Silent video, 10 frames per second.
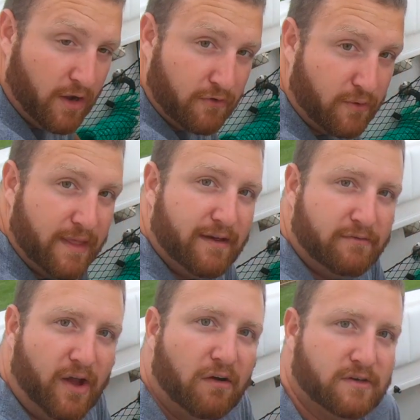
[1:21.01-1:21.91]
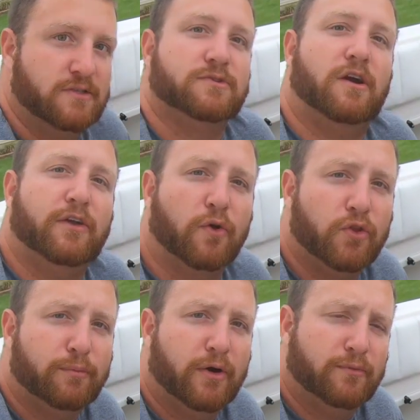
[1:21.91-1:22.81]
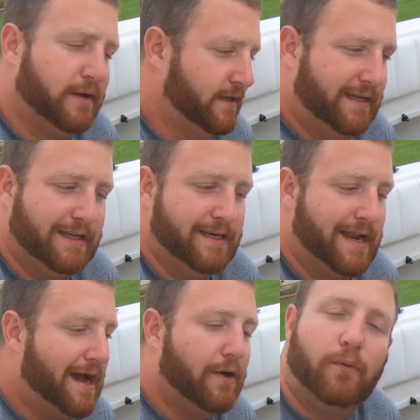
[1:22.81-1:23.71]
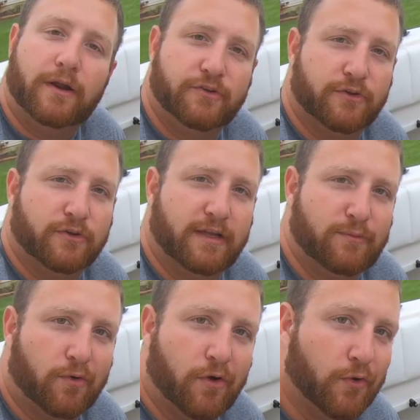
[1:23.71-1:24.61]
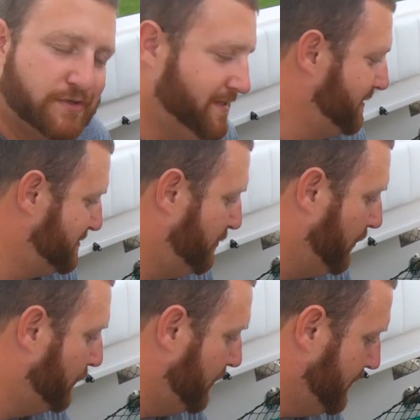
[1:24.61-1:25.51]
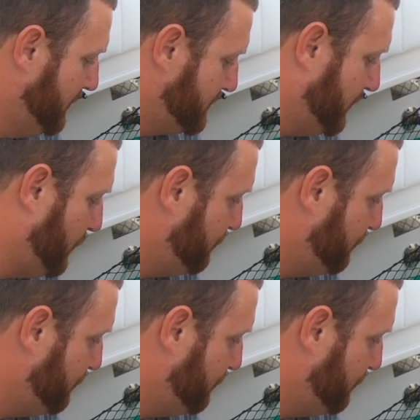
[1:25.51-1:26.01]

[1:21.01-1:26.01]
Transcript: from that valve, because it was already a hole in the boat. My dad did not want to drill any more holes in his boat. So